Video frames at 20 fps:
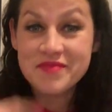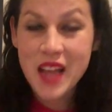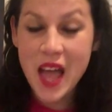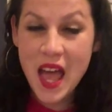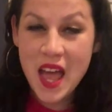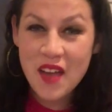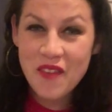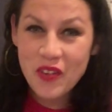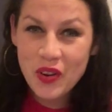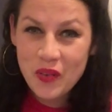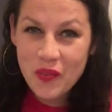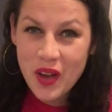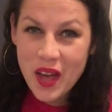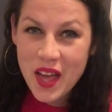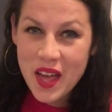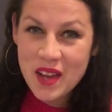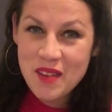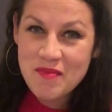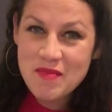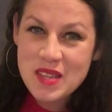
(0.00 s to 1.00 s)
Hi
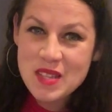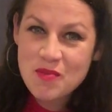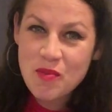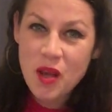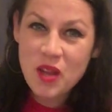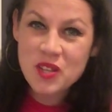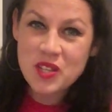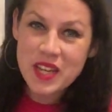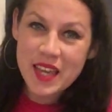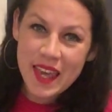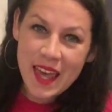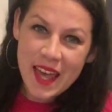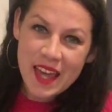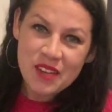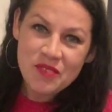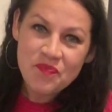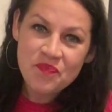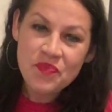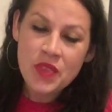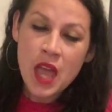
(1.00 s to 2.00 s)
everyone, Miss Walsh
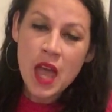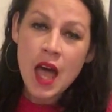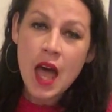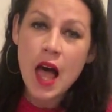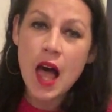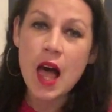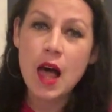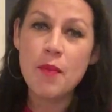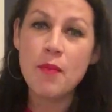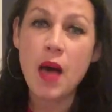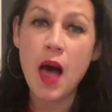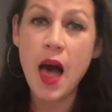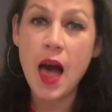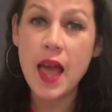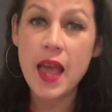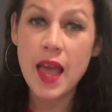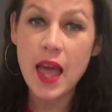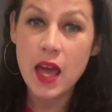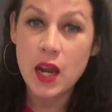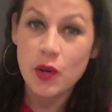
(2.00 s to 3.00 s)
again. I
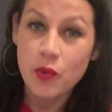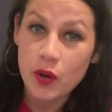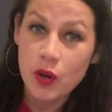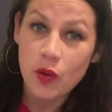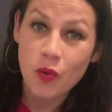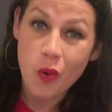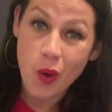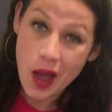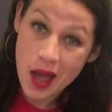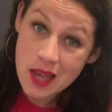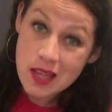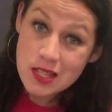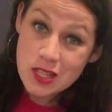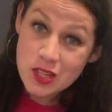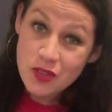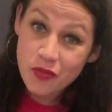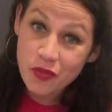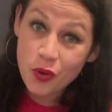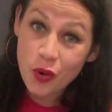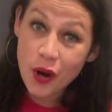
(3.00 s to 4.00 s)
had a request
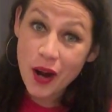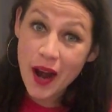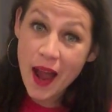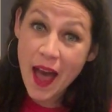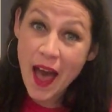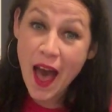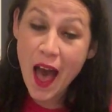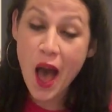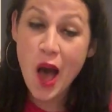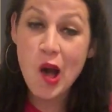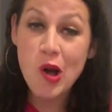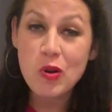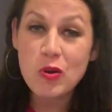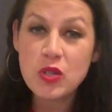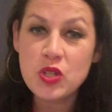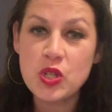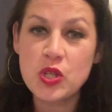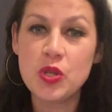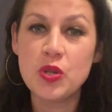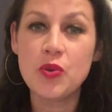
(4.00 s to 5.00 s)
for how
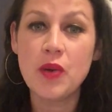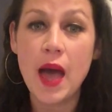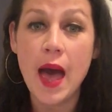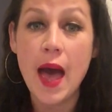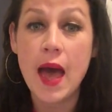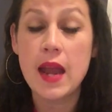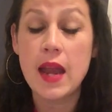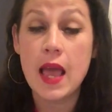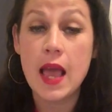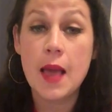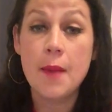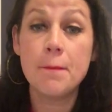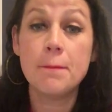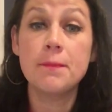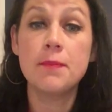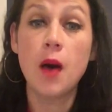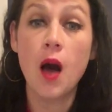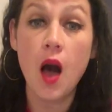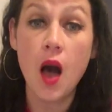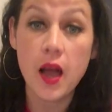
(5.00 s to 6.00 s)
to add a
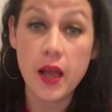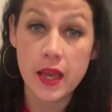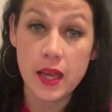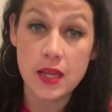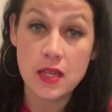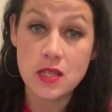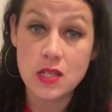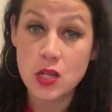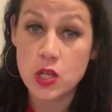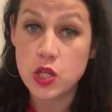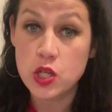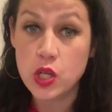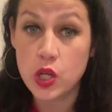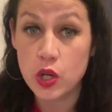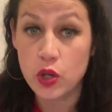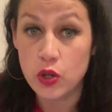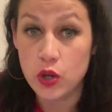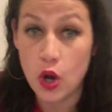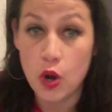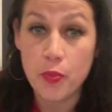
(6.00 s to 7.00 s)
pocket to
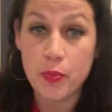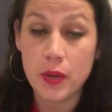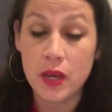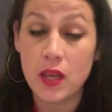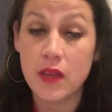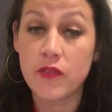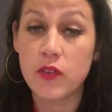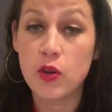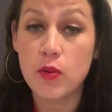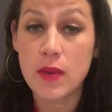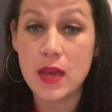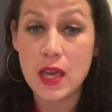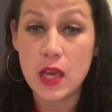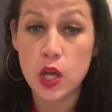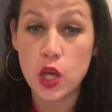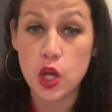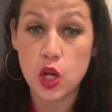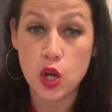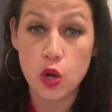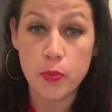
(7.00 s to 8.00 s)
your notebook if you're
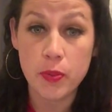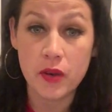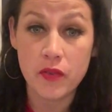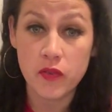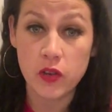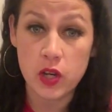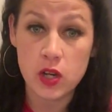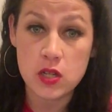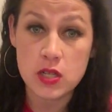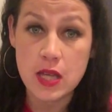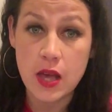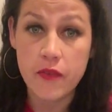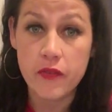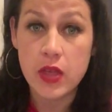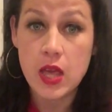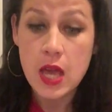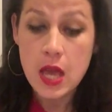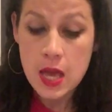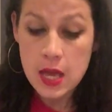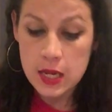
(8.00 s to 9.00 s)
making a notebook for yourself.
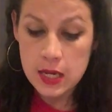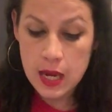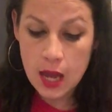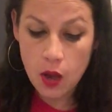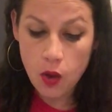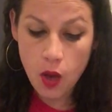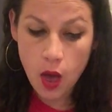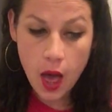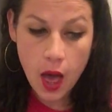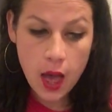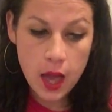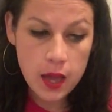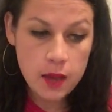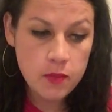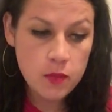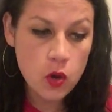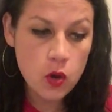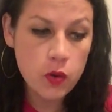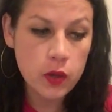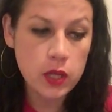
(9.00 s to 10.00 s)
Now
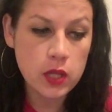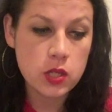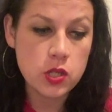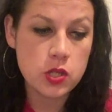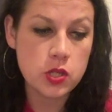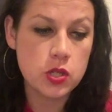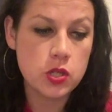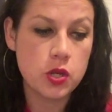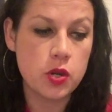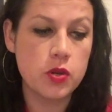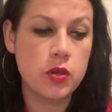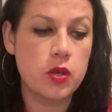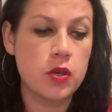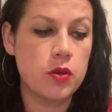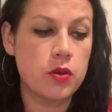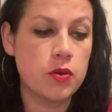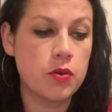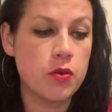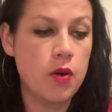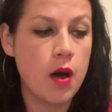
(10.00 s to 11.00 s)
I'm going to show
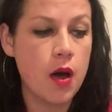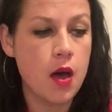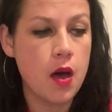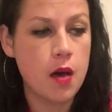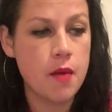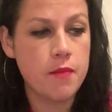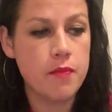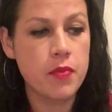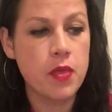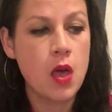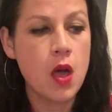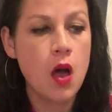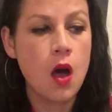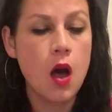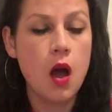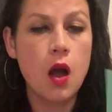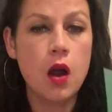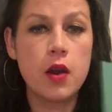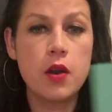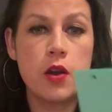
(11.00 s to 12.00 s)
you
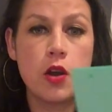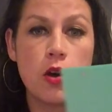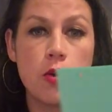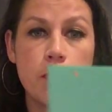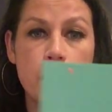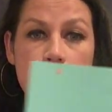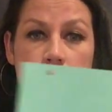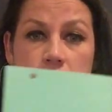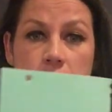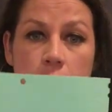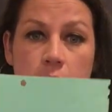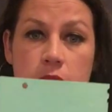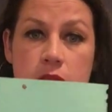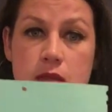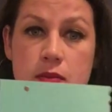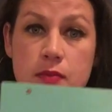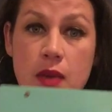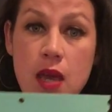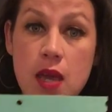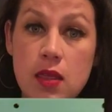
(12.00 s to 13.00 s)
our notebook that
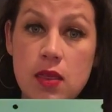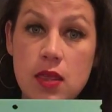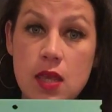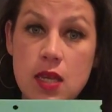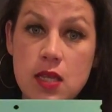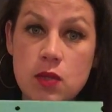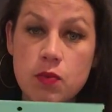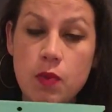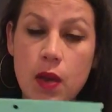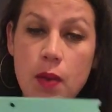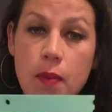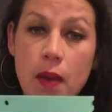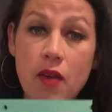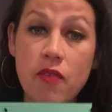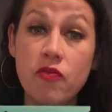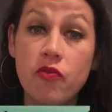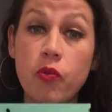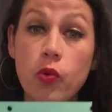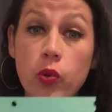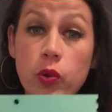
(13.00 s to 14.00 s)
was made this way by
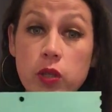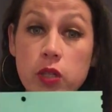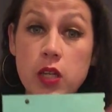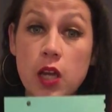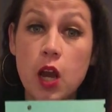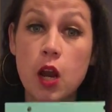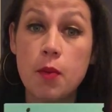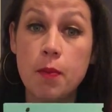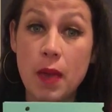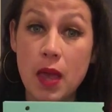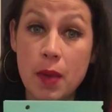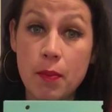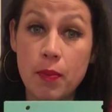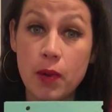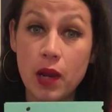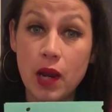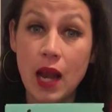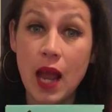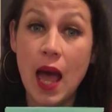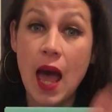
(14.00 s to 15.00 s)
folding our paper
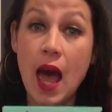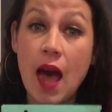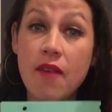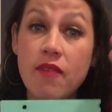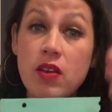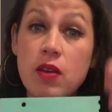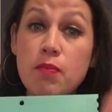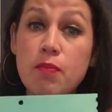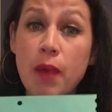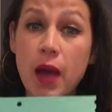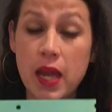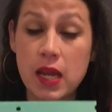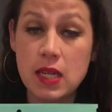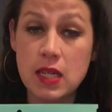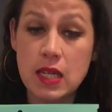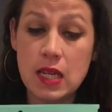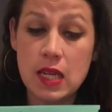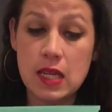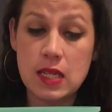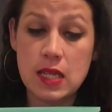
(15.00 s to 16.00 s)
in half and
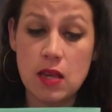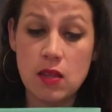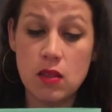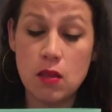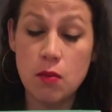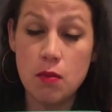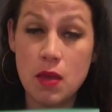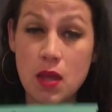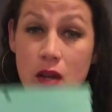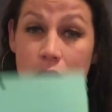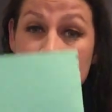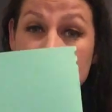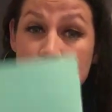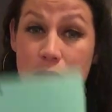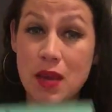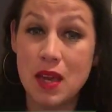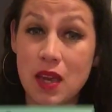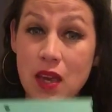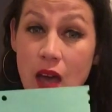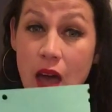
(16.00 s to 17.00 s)
binding it down the middle to
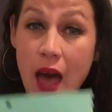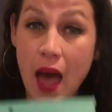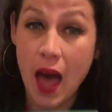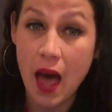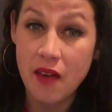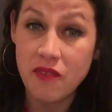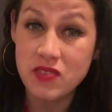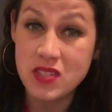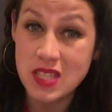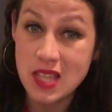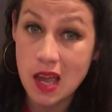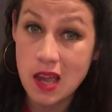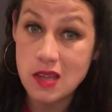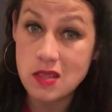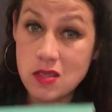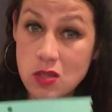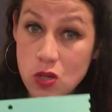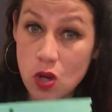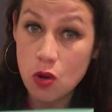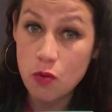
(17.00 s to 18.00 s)
make a
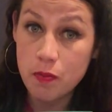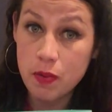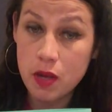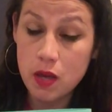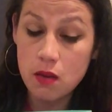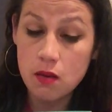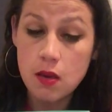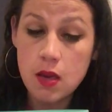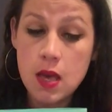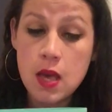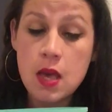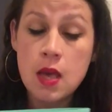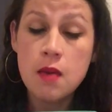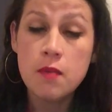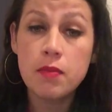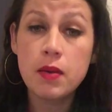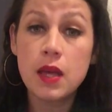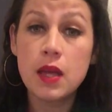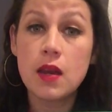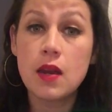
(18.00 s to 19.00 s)
half-size notebook.
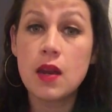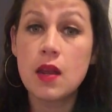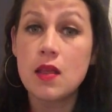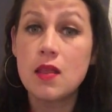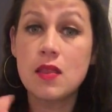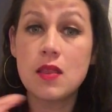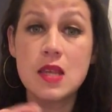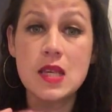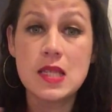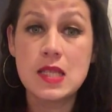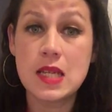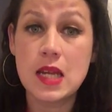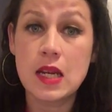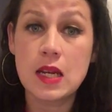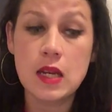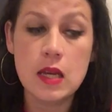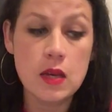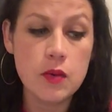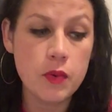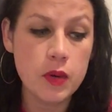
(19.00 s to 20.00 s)
But this
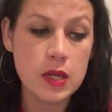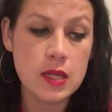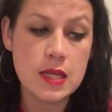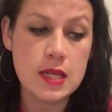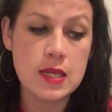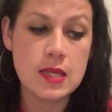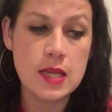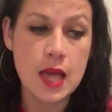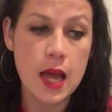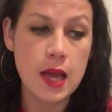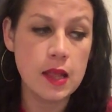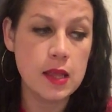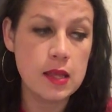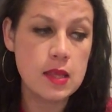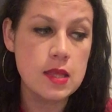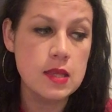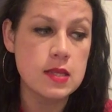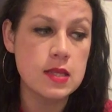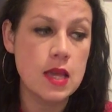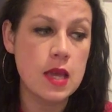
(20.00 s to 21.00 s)
technique works exactly
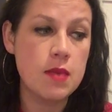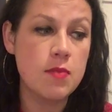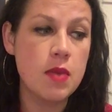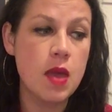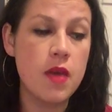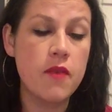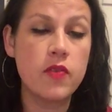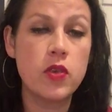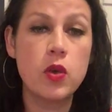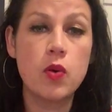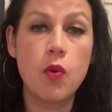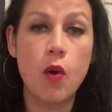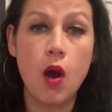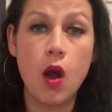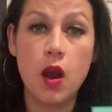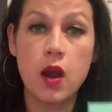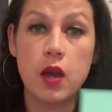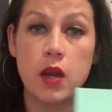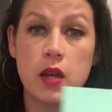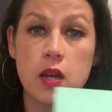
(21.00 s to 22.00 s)
the same if you
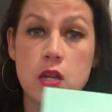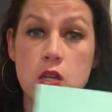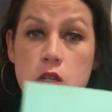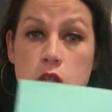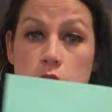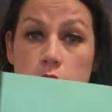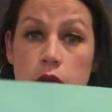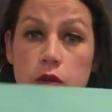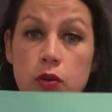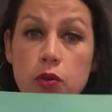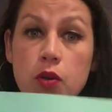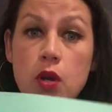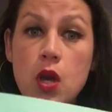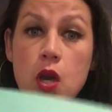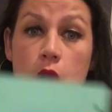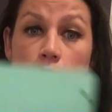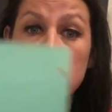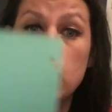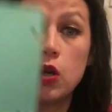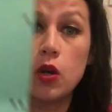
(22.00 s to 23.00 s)
are going to do
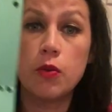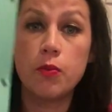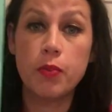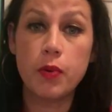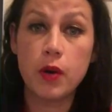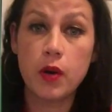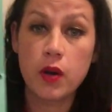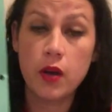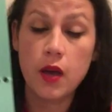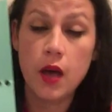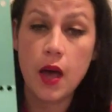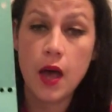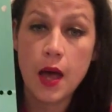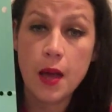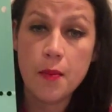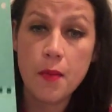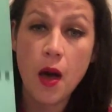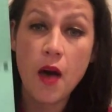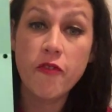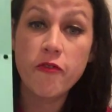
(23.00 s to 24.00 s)
your book,
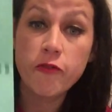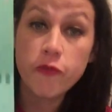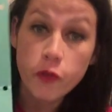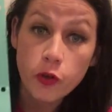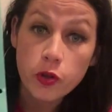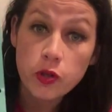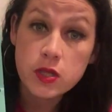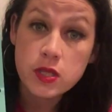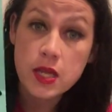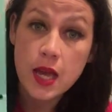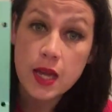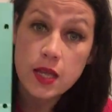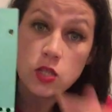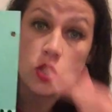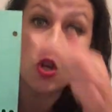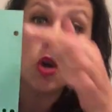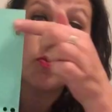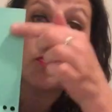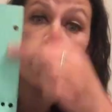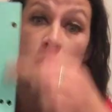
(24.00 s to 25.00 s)
a full-size
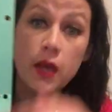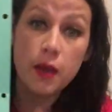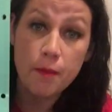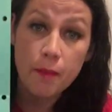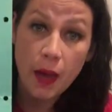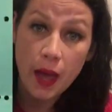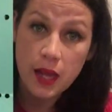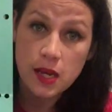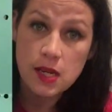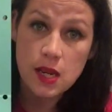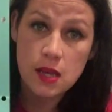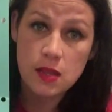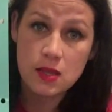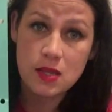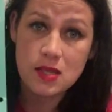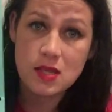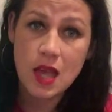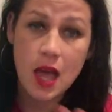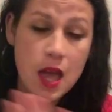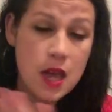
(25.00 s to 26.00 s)
notebook and bind down the
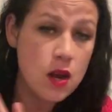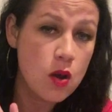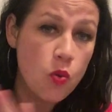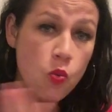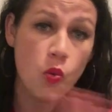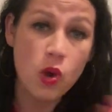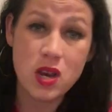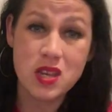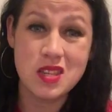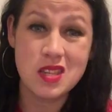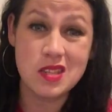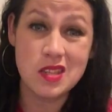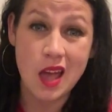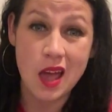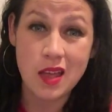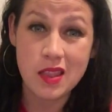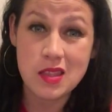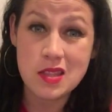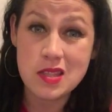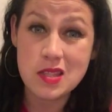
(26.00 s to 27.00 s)
side. Works
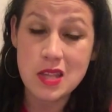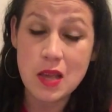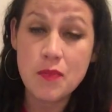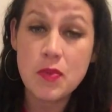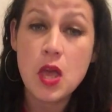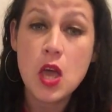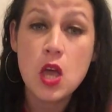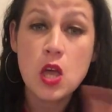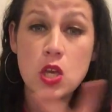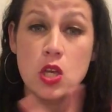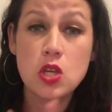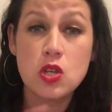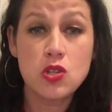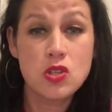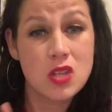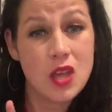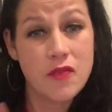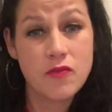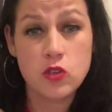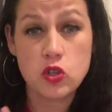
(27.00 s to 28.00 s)
exactly the same. You
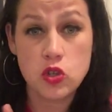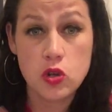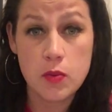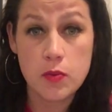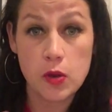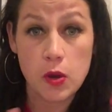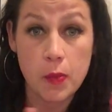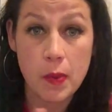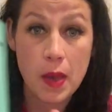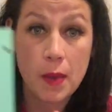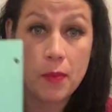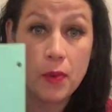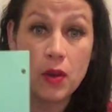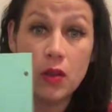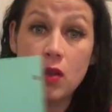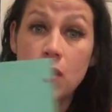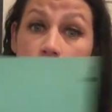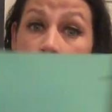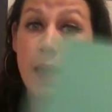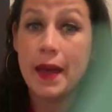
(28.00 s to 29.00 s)
just have to trim your paper a
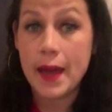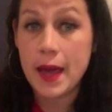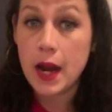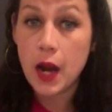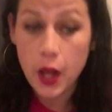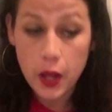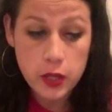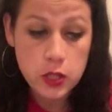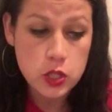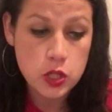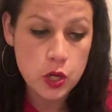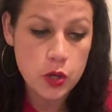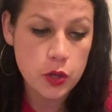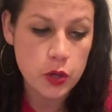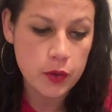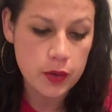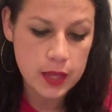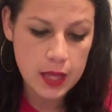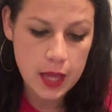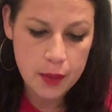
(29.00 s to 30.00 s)
little bit, and I'll show
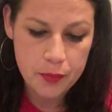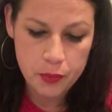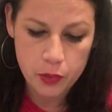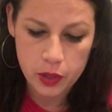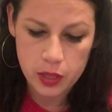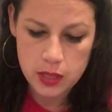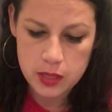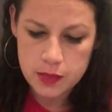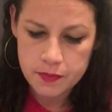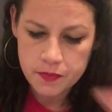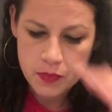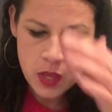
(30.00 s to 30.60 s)
you at that point.